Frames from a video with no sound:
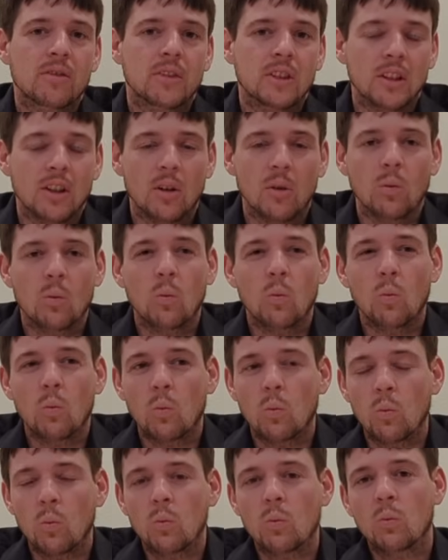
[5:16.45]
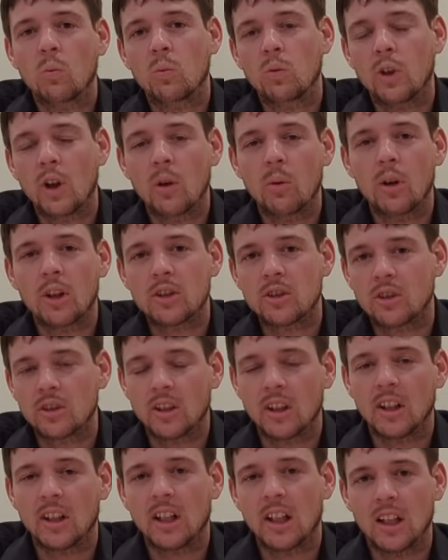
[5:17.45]
You know what you're
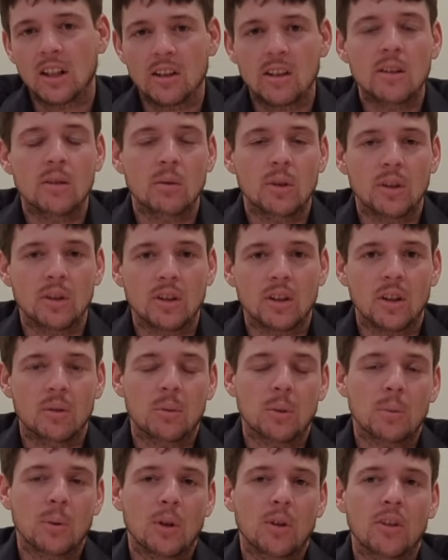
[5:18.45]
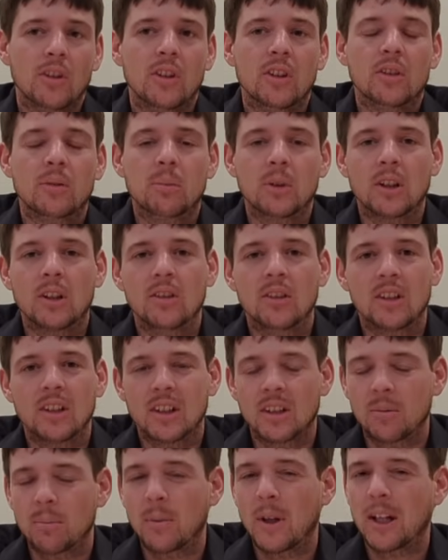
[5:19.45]
going to get into when you're going to be building this, because it
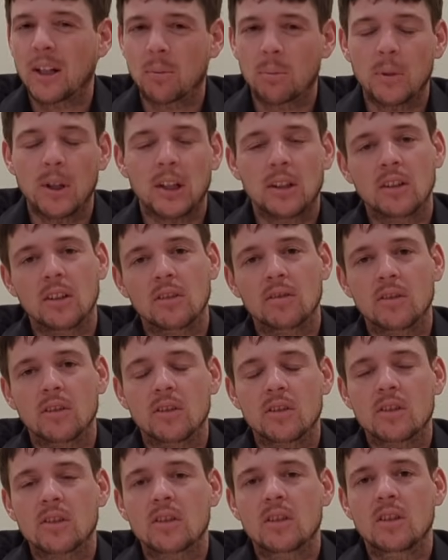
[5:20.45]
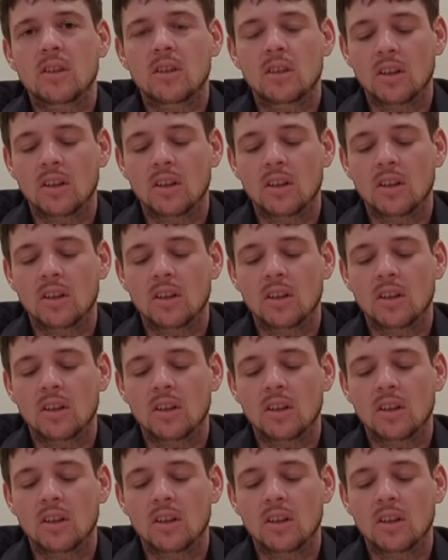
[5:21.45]
can make a big difference